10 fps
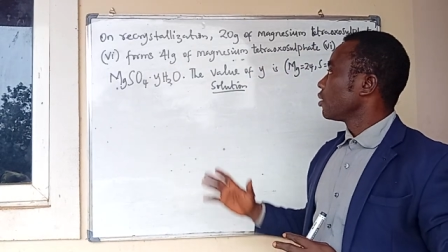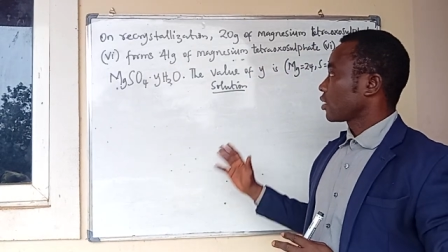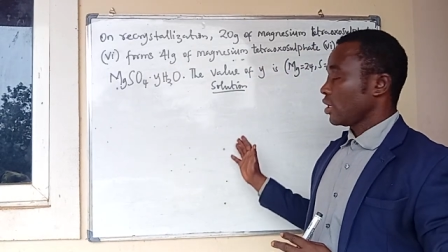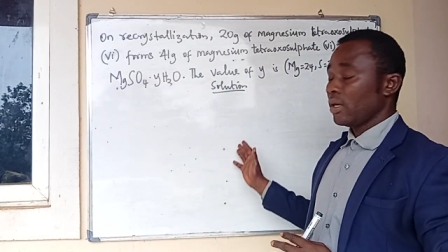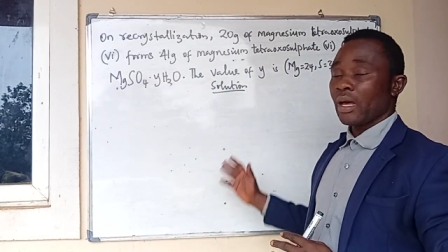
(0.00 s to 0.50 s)

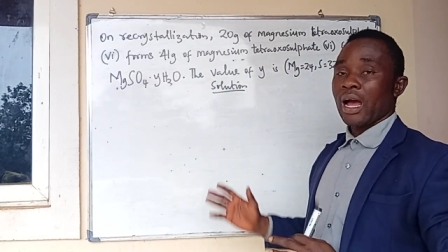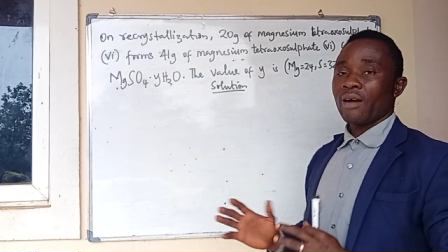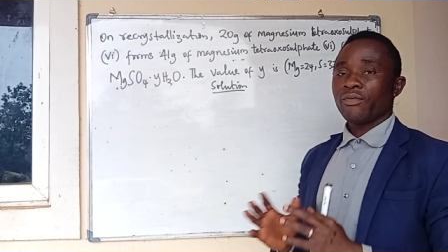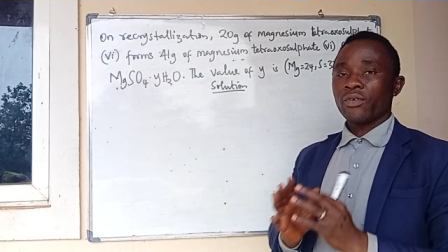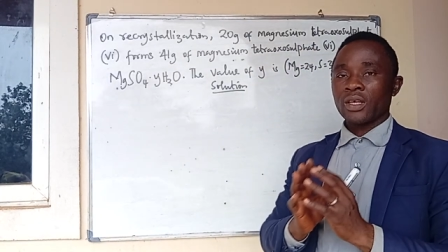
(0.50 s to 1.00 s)
Okay,
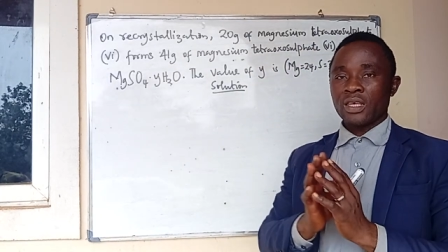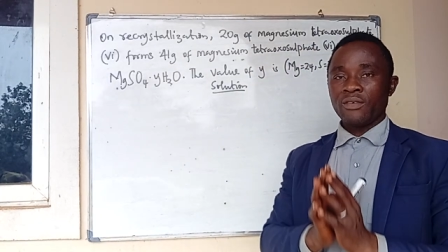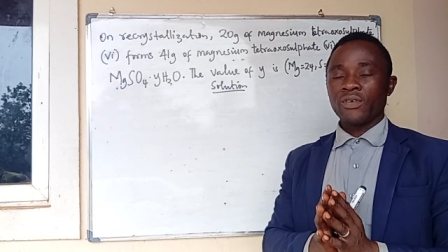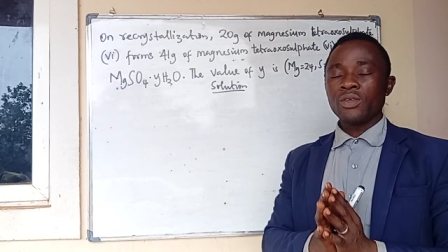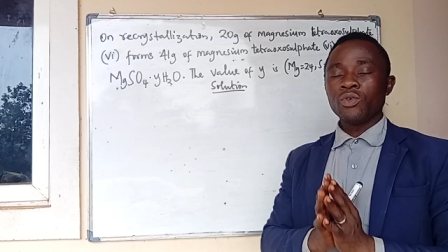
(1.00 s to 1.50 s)
I've
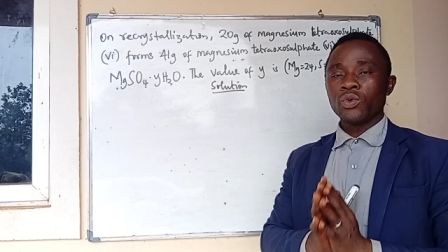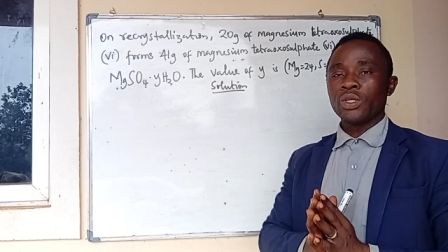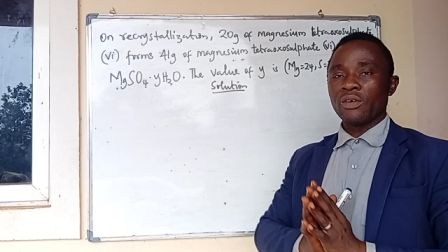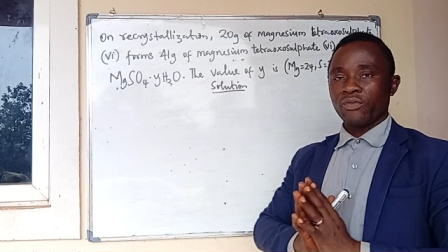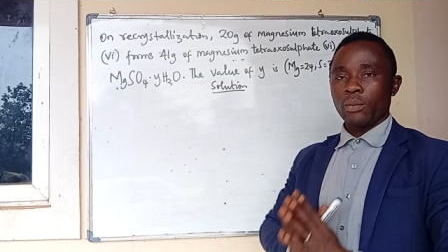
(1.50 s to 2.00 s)
given you
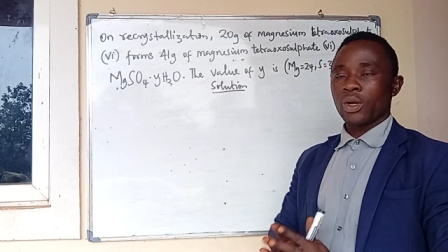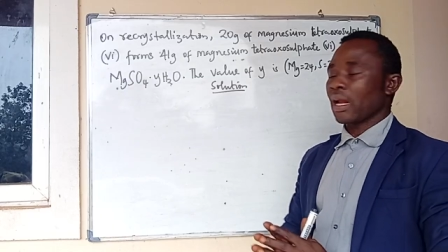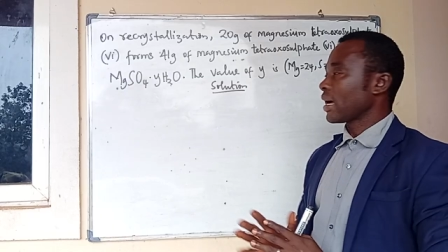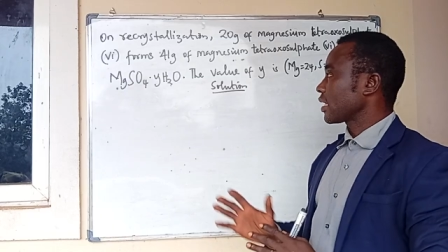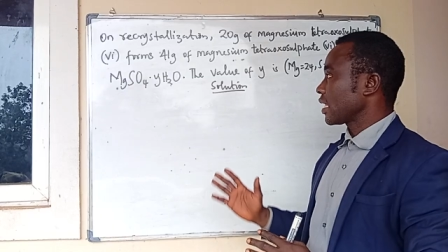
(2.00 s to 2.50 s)
the
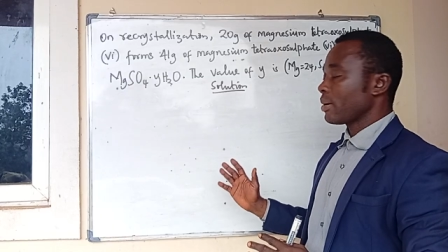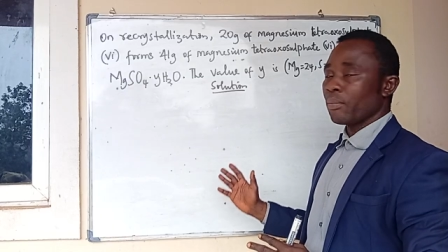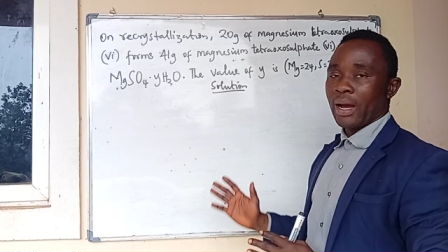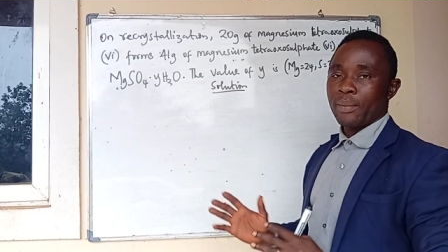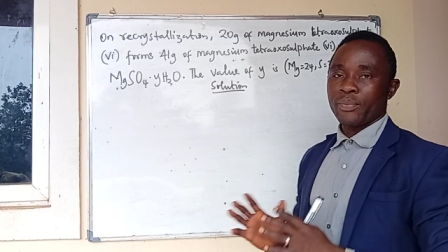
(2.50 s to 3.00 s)
formula in
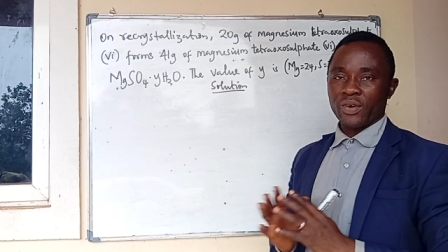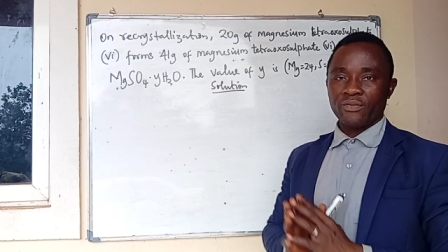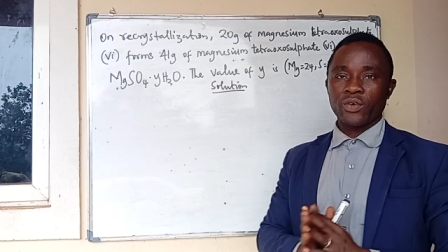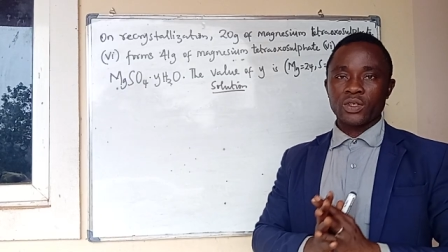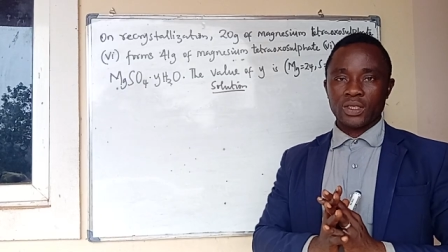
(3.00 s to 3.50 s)
my
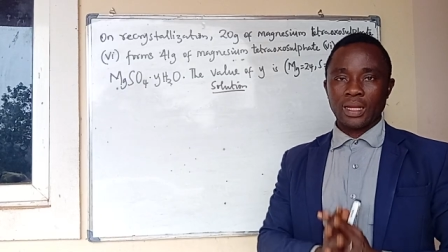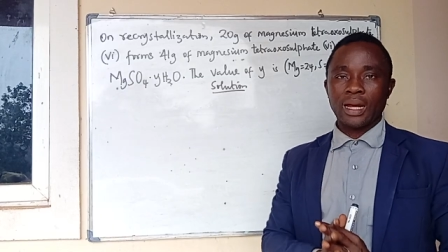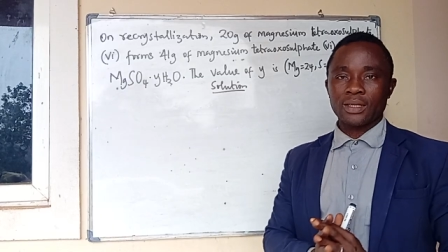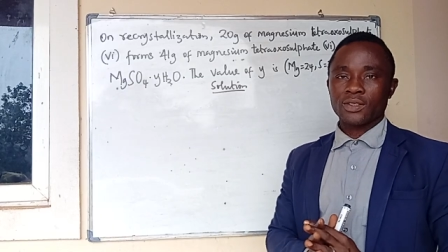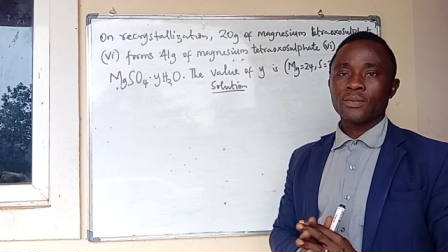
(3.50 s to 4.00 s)
previous
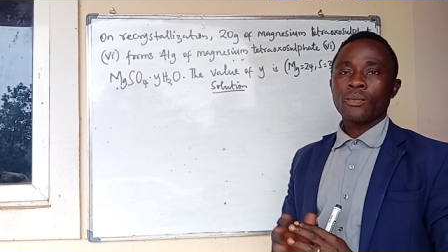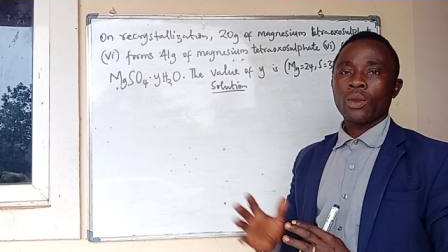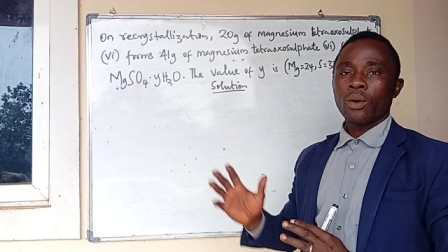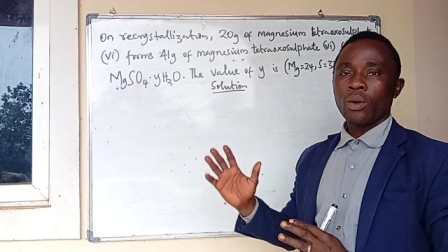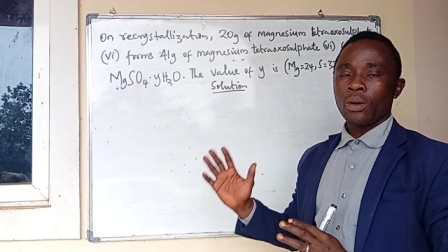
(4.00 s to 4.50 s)
class
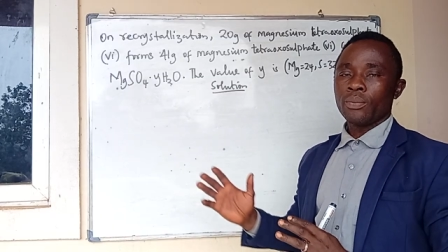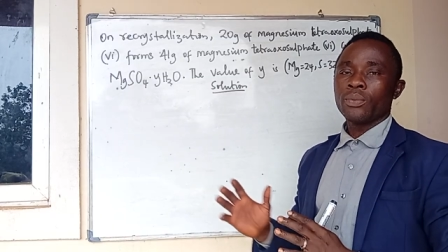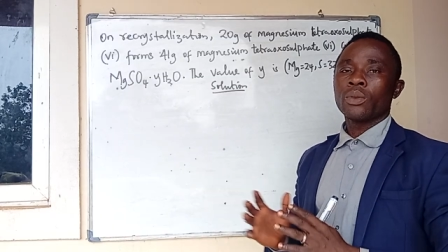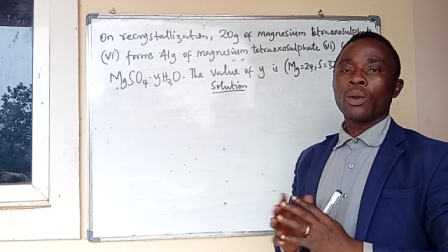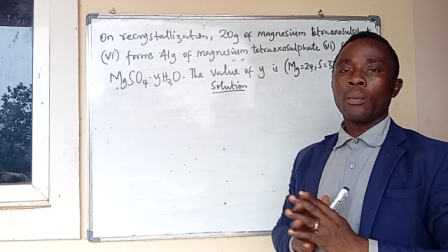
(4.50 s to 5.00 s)

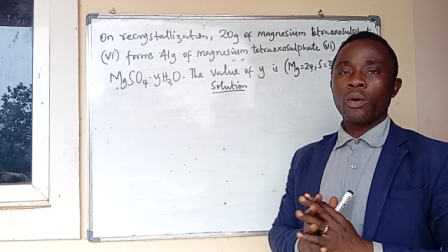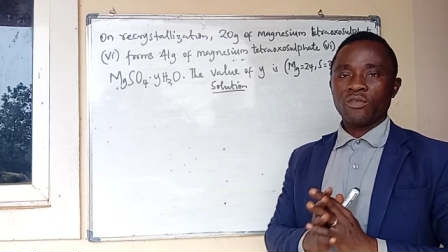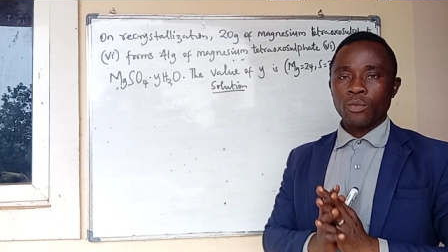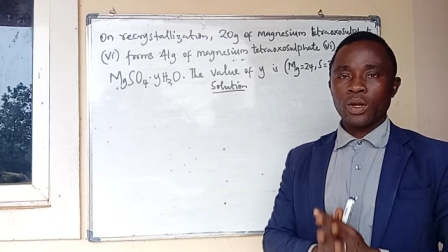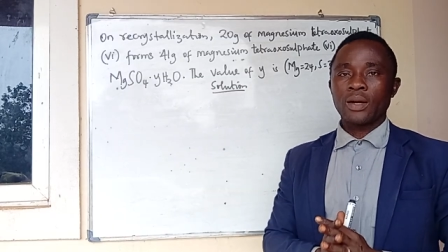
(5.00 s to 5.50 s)
on number
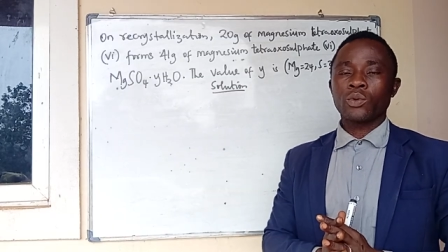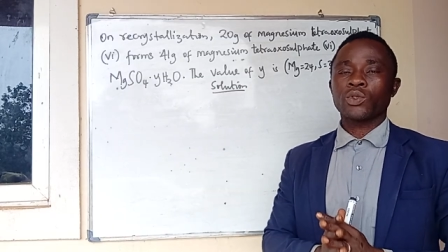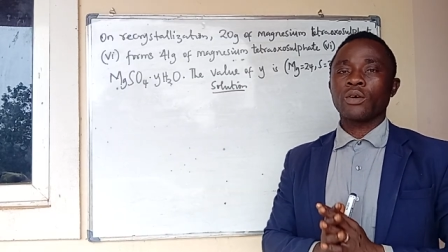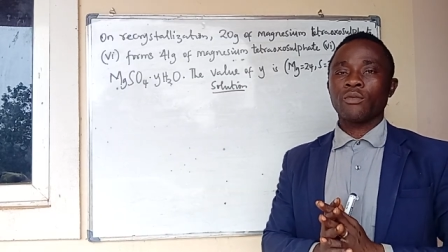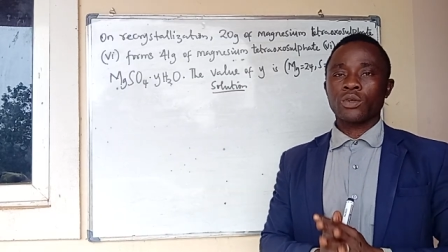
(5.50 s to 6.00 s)
of
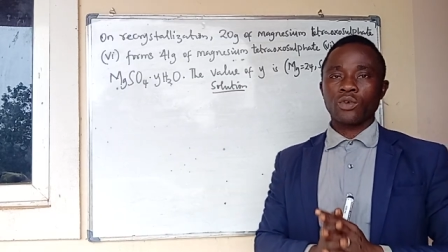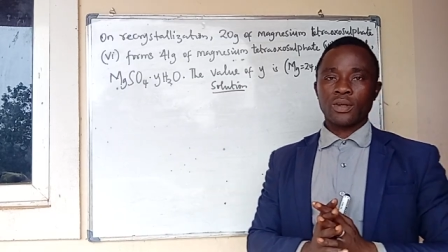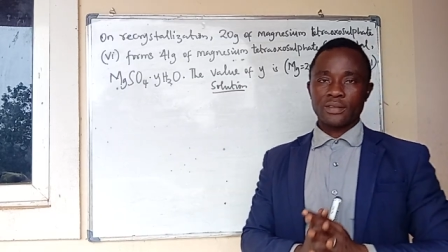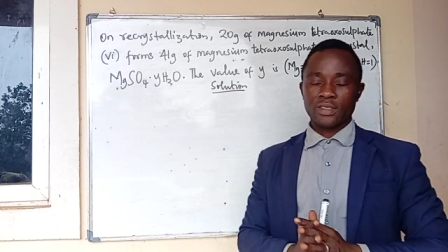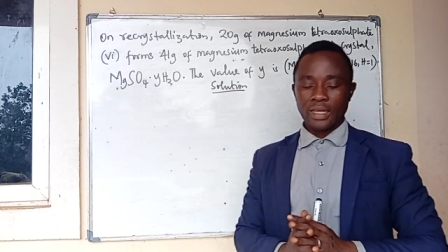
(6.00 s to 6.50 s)
molecules of water
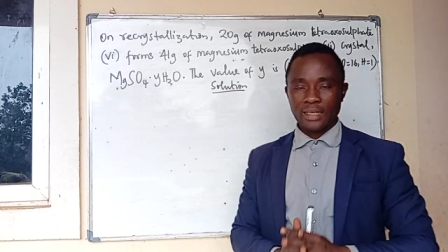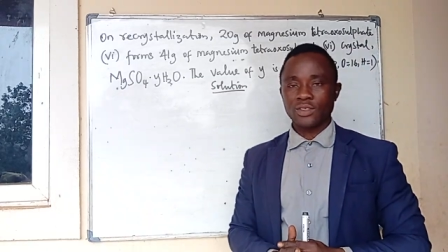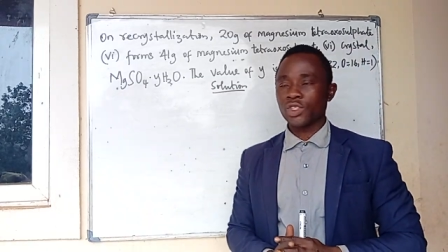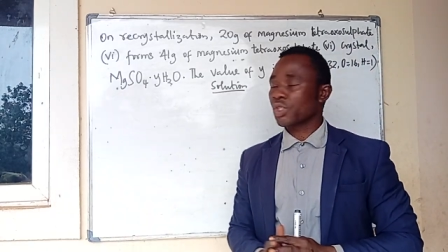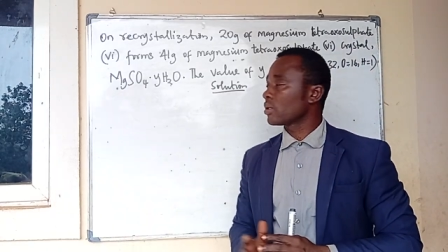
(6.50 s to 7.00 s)
or
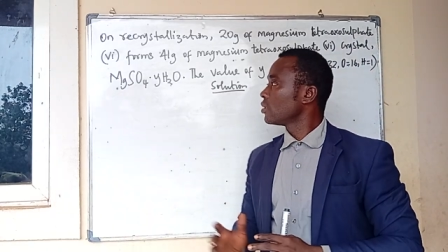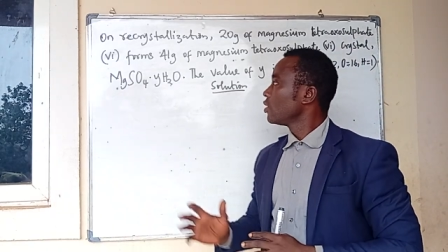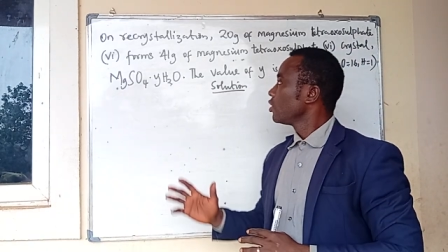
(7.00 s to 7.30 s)
crystallization.